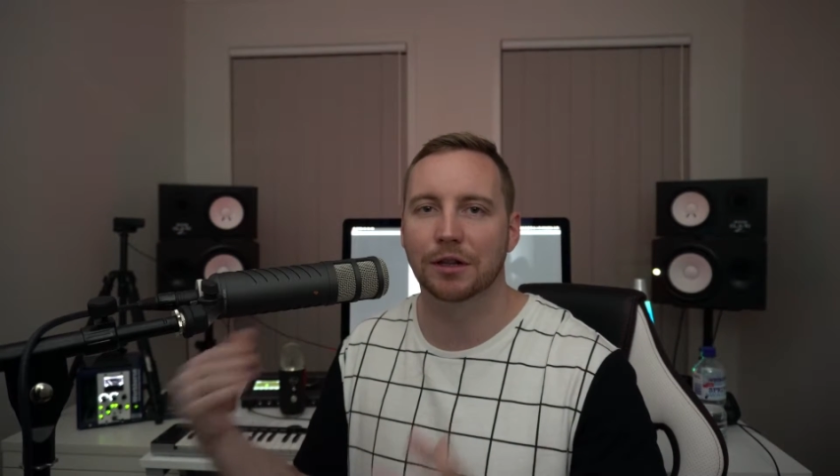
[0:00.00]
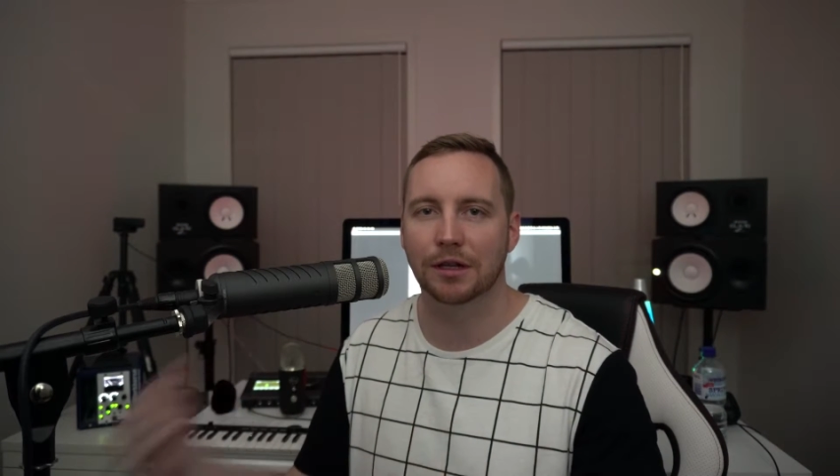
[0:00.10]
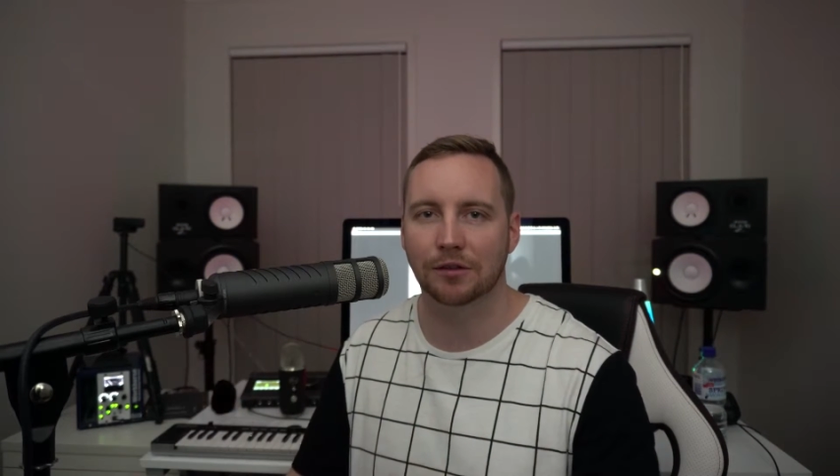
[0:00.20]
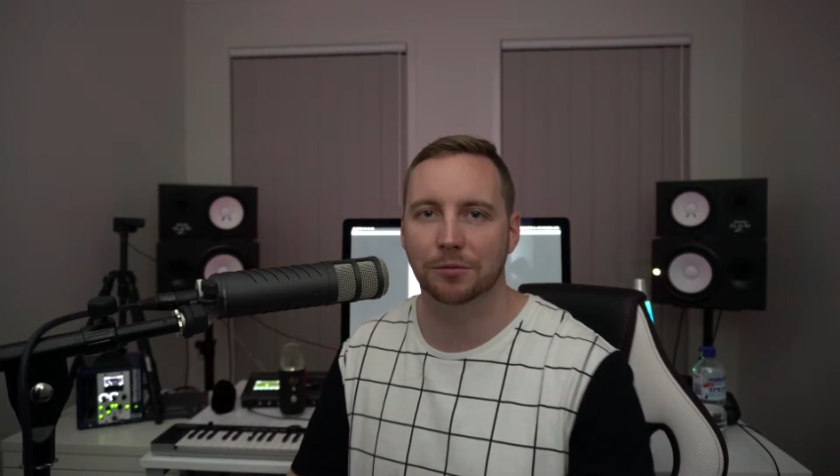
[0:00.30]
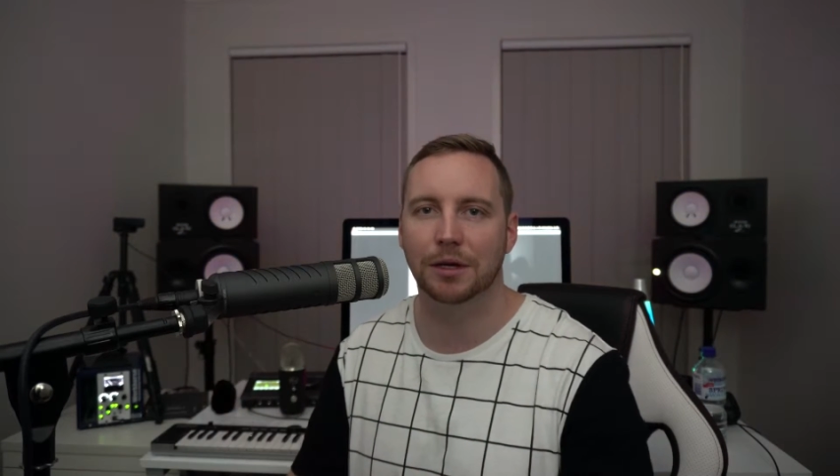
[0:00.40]
in
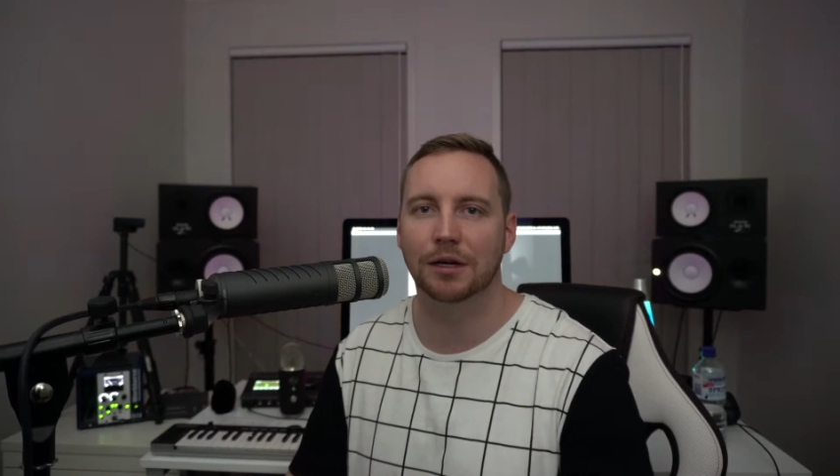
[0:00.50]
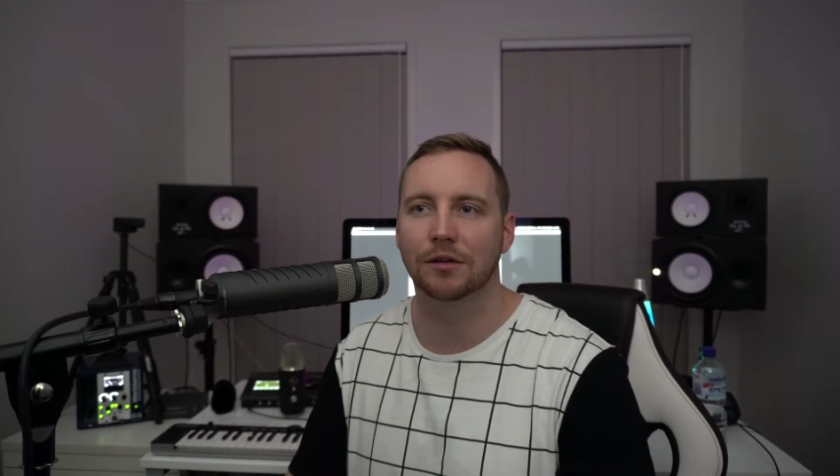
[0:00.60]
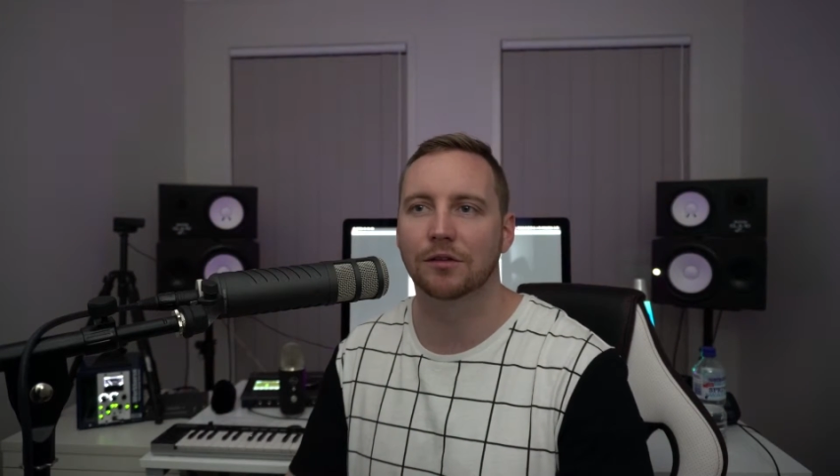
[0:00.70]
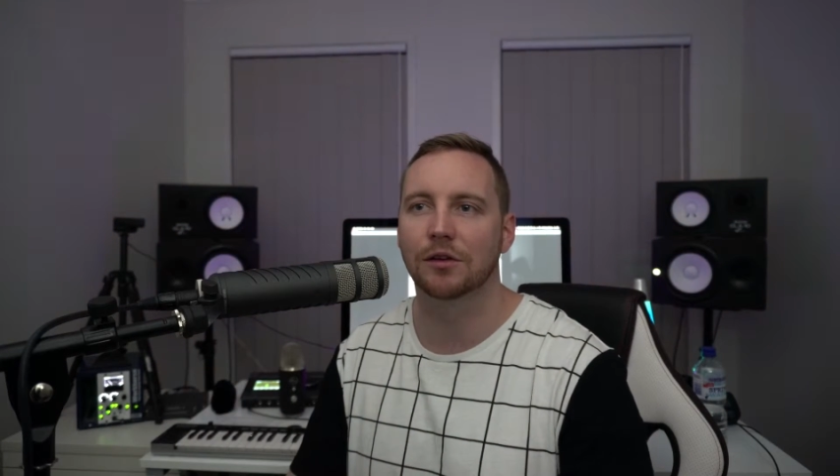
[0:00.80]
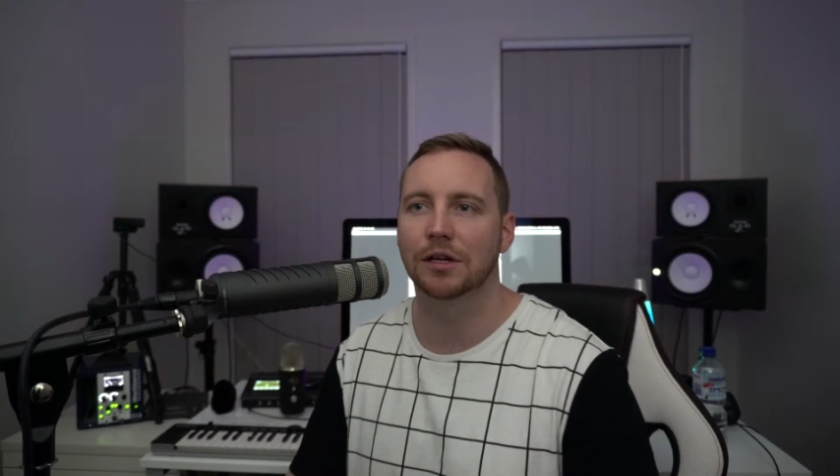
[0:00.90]
these
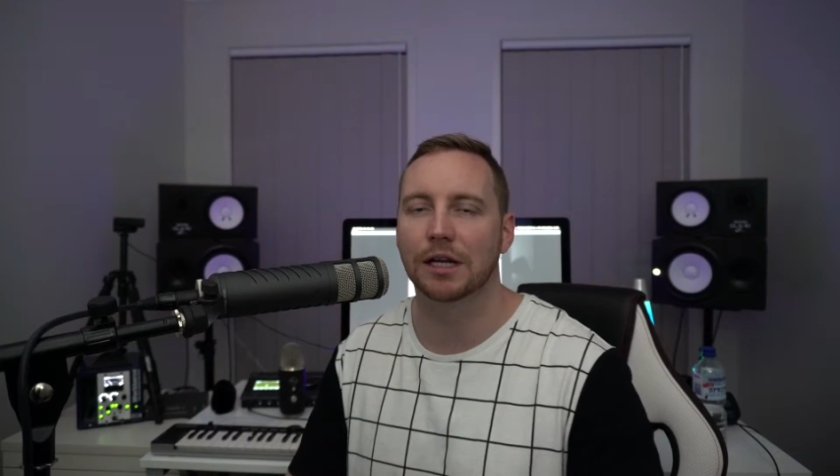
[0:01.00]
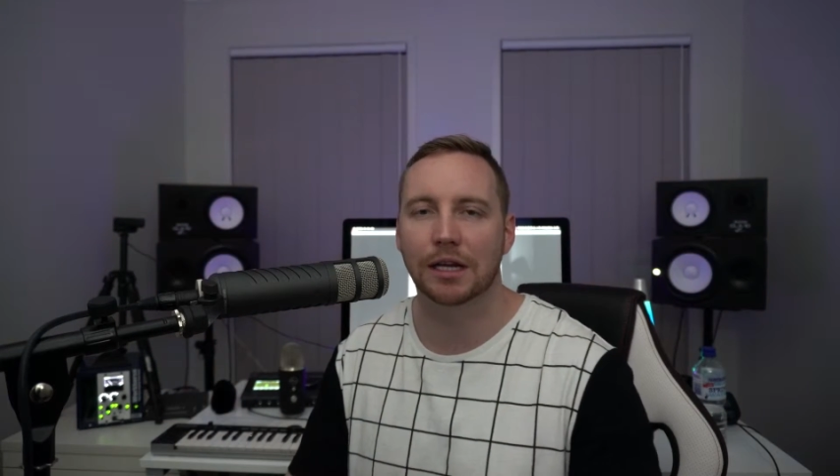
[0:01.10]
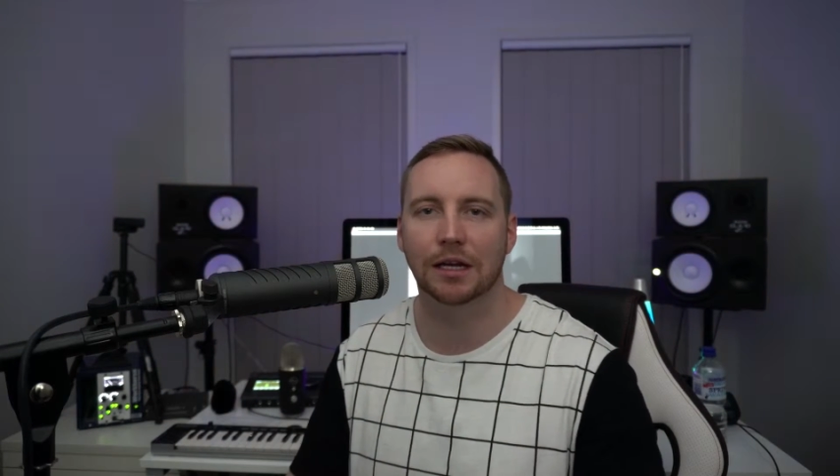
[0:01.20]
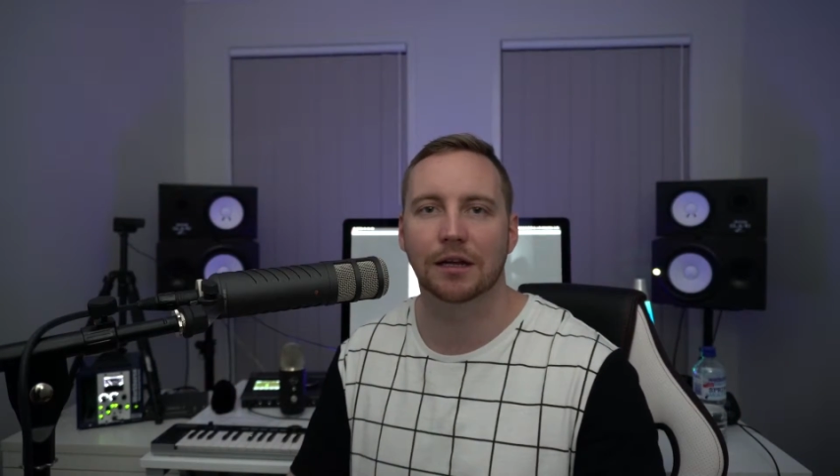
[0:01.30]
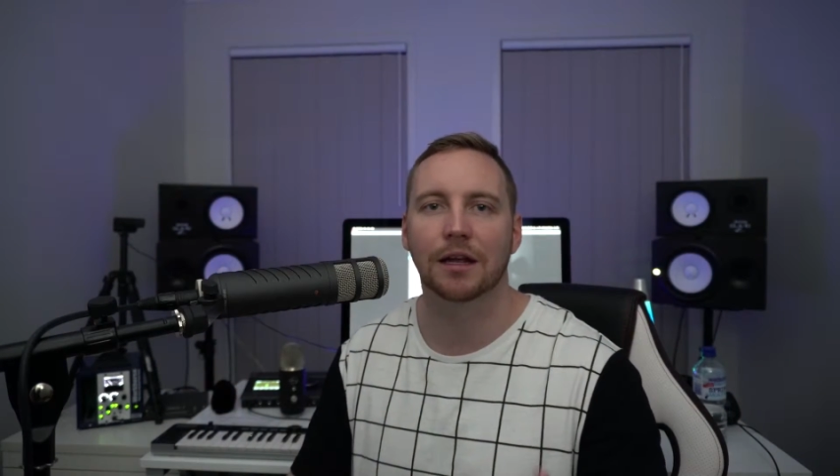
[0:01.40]
speakers. You can
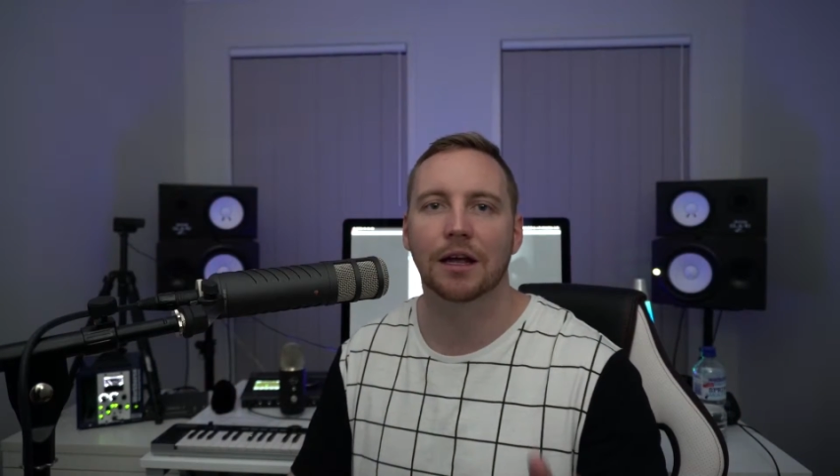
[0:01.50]
hear